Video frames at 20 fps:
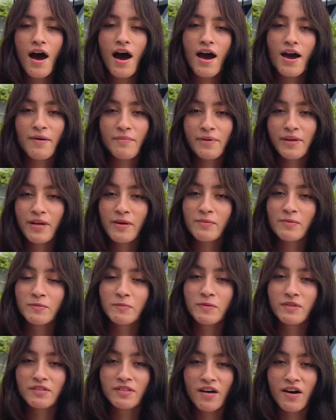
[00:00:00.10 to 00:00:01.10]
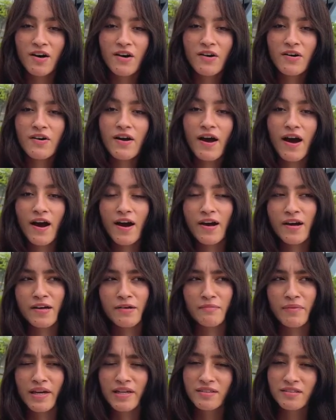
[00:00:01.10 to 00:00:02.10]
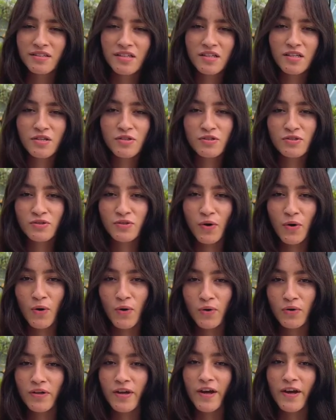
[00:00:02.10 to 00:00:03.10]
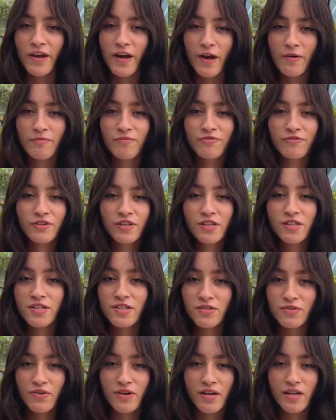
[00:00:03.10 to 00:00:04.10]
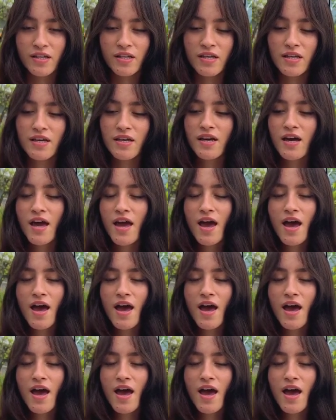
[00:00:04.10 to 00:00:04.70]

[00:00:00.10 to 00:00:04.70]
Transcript: Hi, my name is Batel. I am 18 years old and I'm fully Israeli.